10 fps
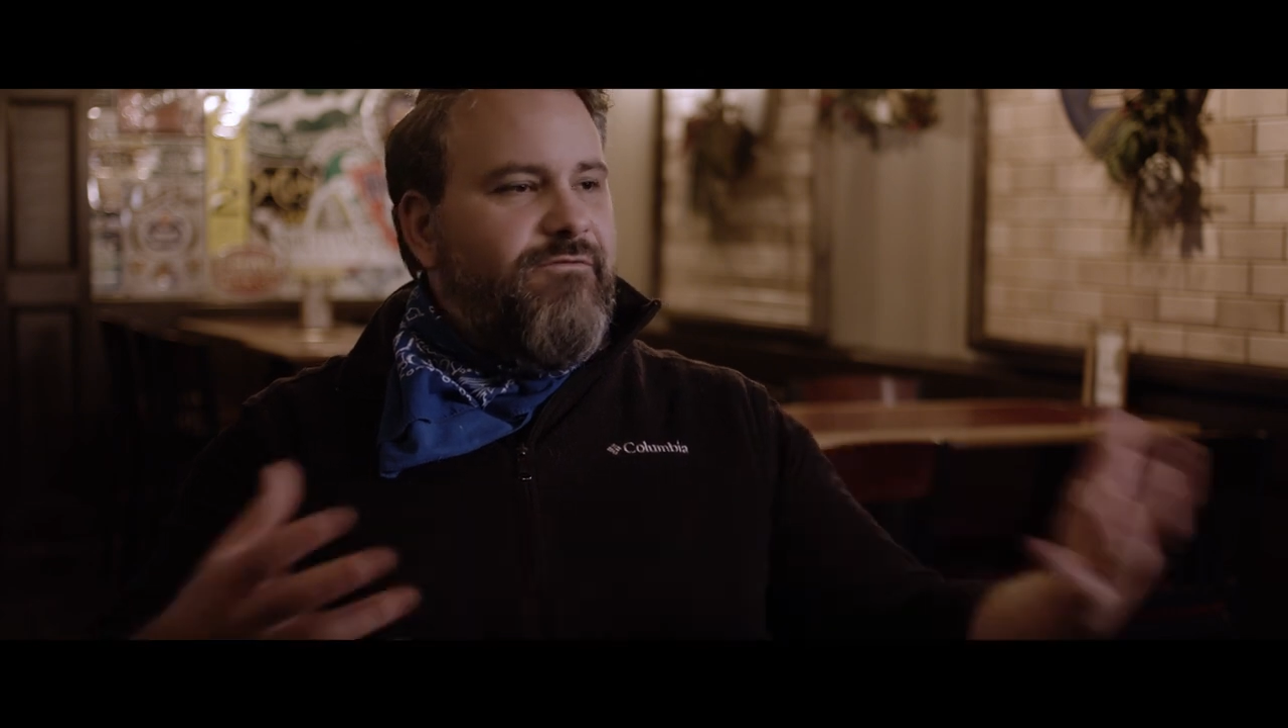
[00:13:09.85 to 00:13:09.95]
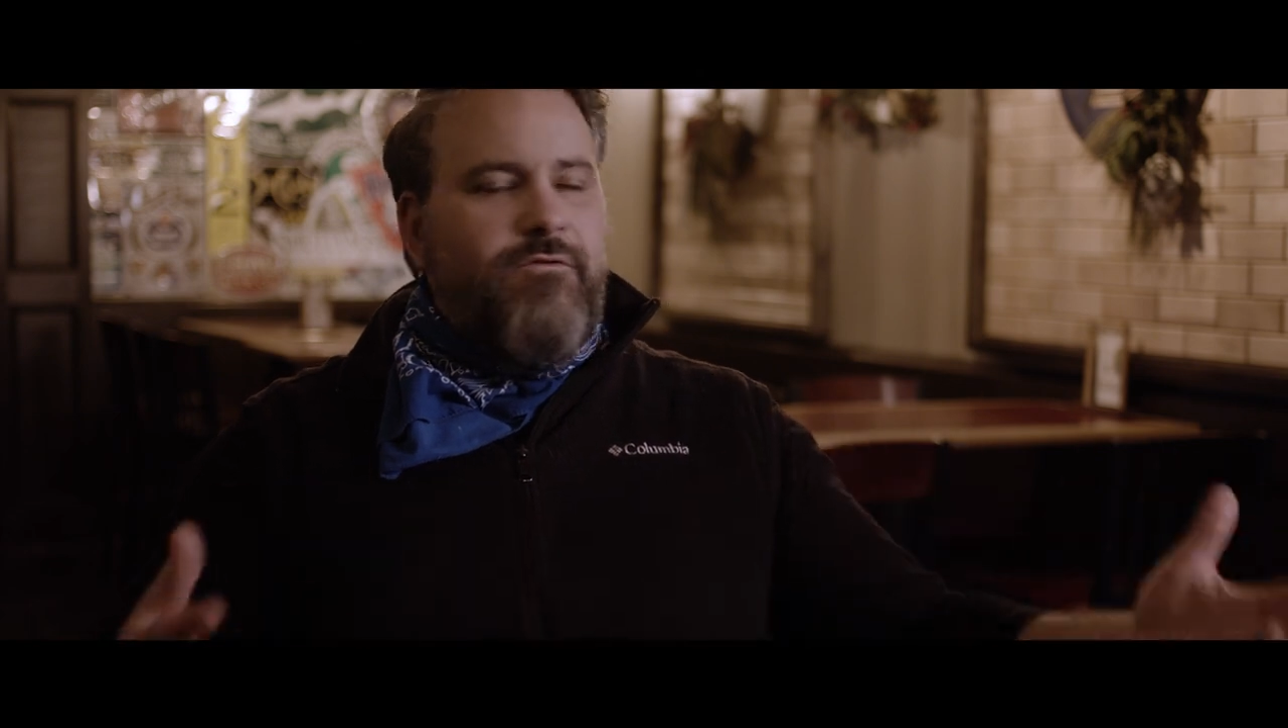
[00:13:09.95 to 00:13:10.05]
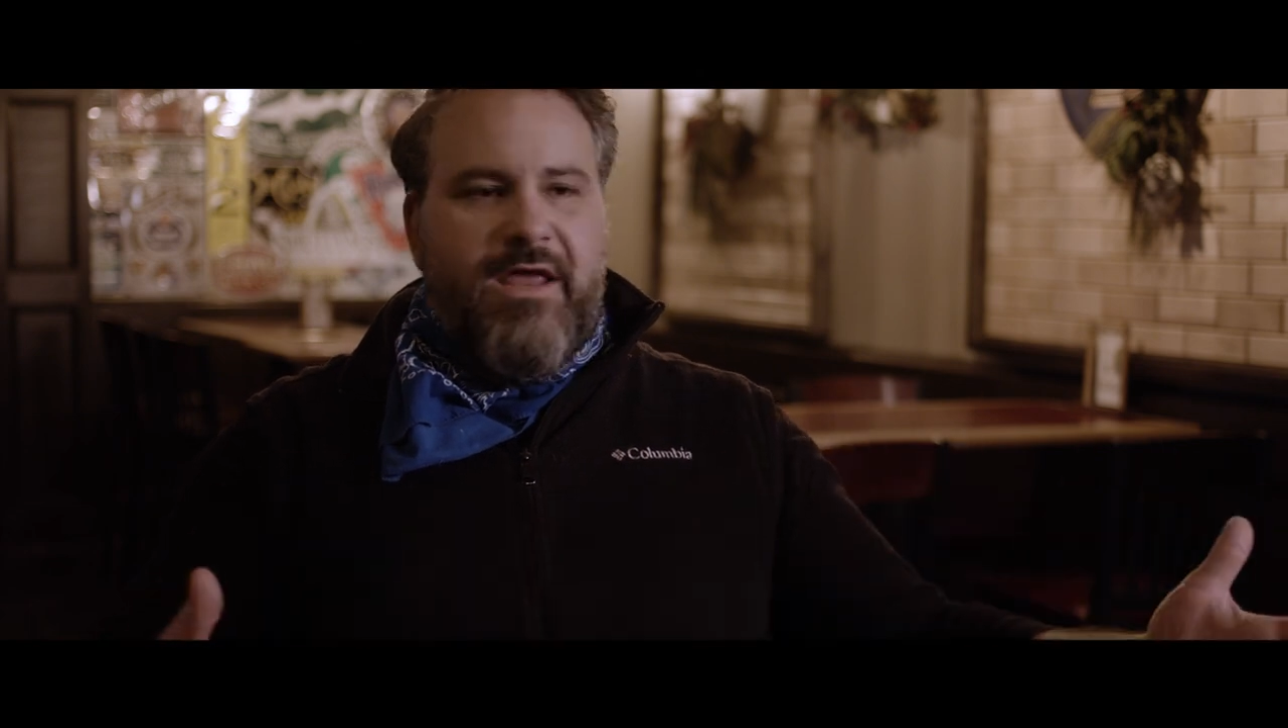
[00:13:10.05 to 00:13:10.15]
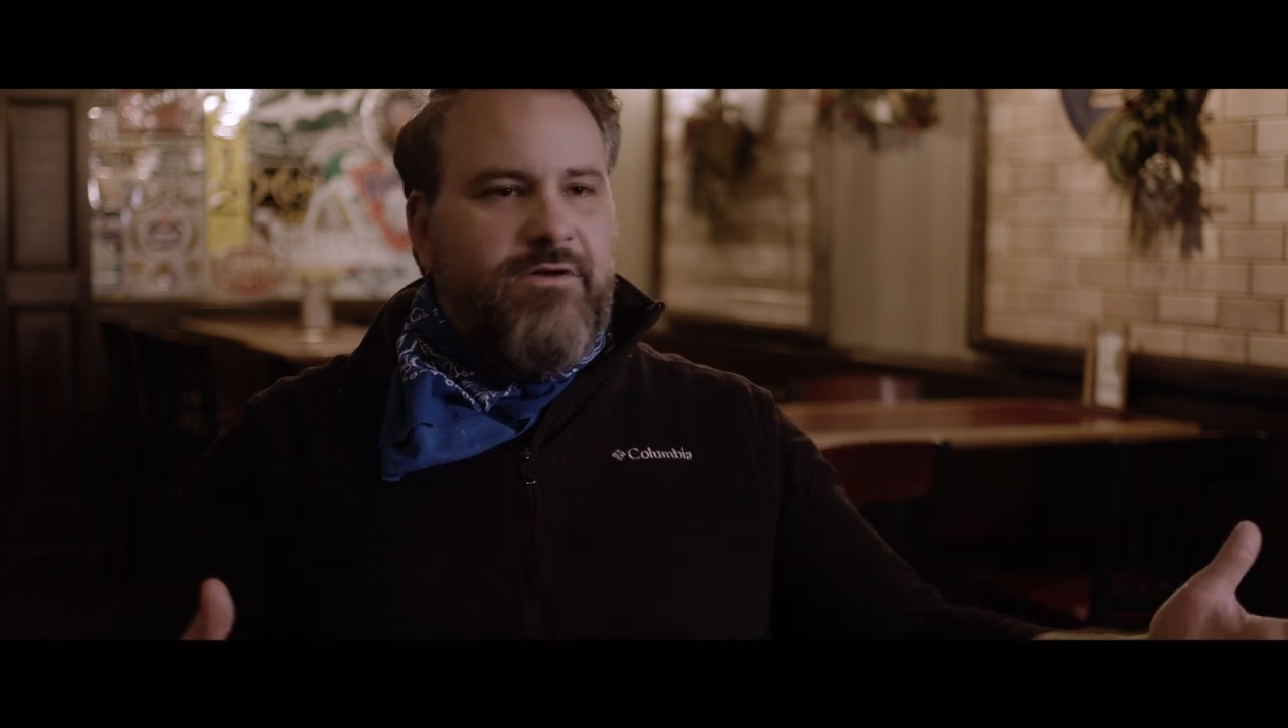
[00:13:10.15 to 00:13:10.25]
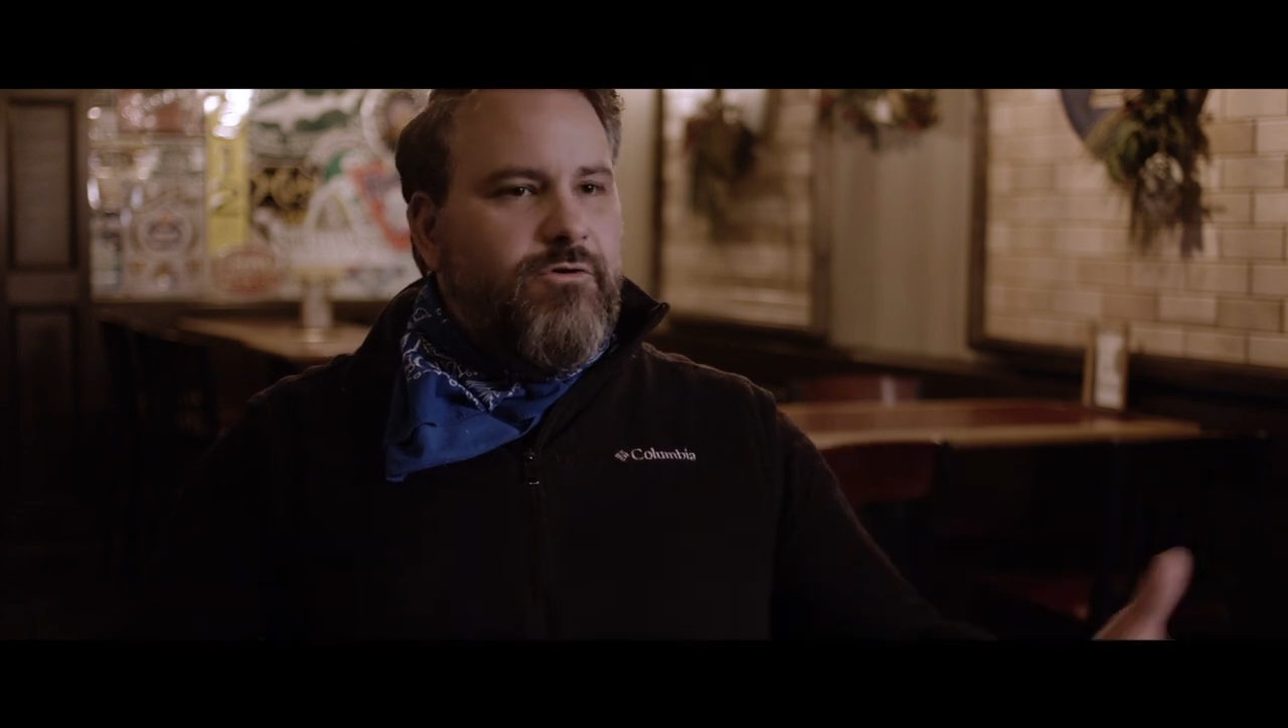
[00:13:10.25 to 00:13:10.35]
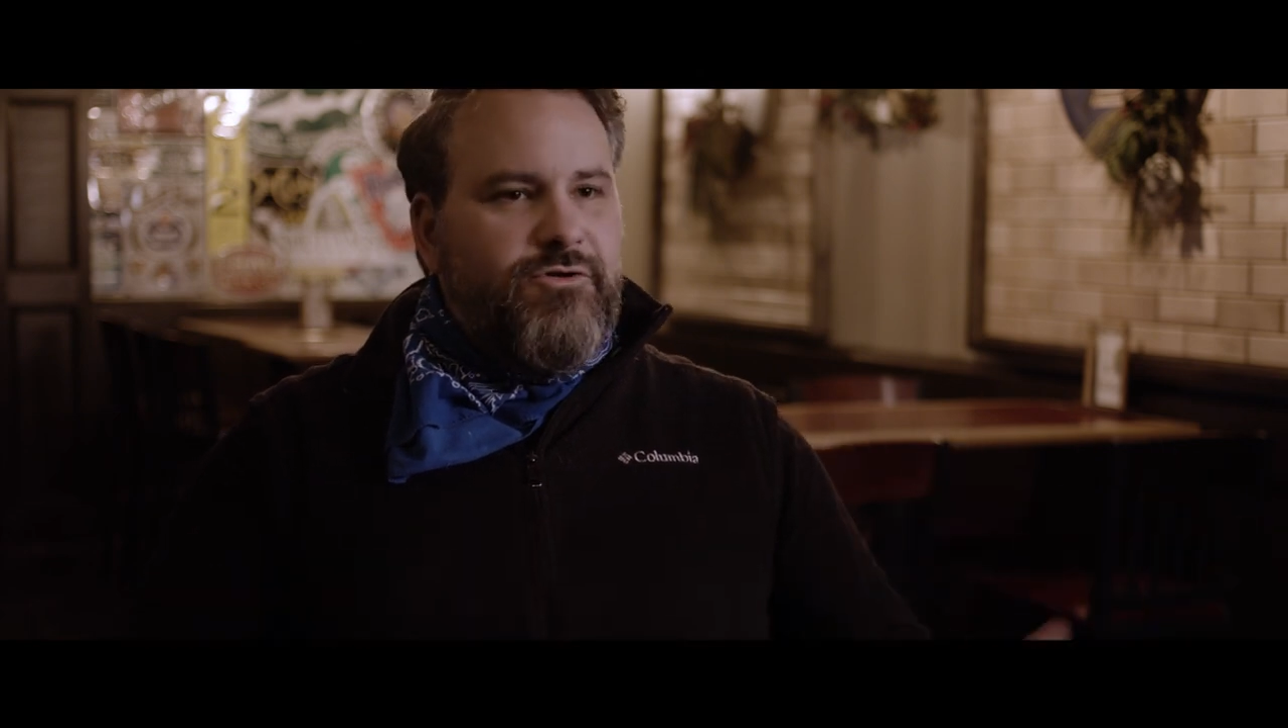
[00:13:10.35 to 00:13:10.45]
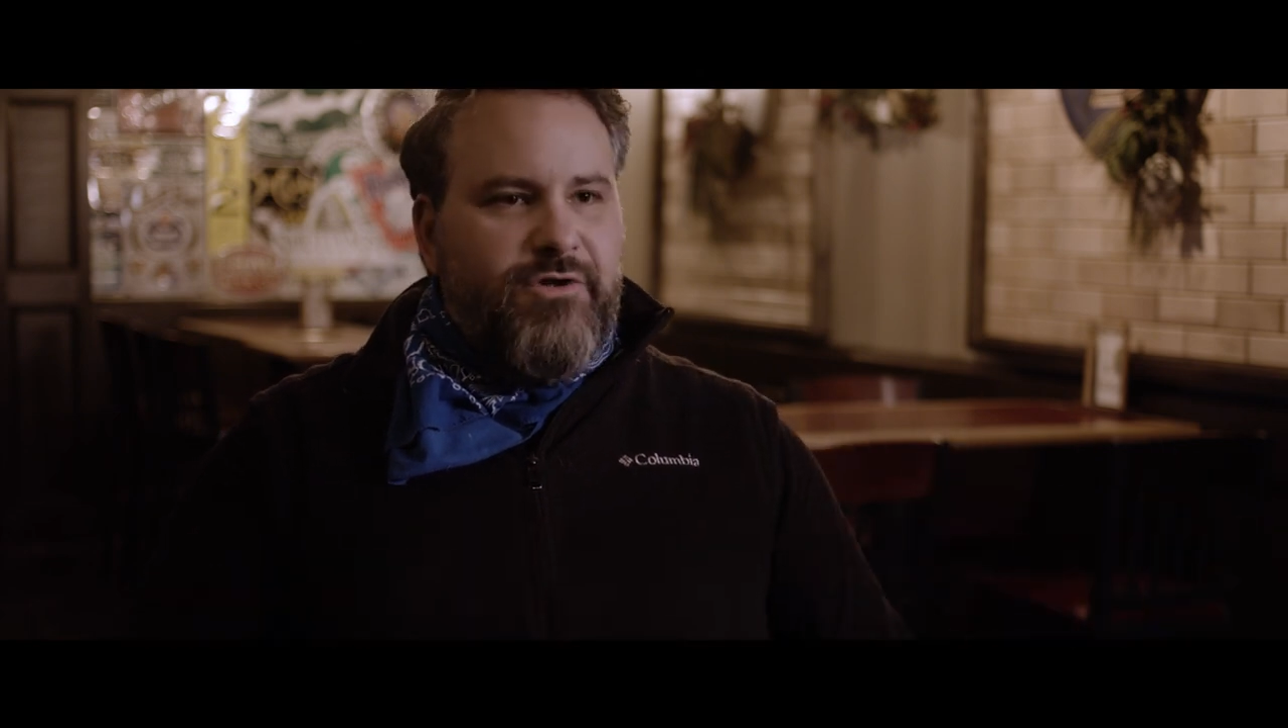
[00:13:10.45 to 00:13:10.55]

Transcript: food and or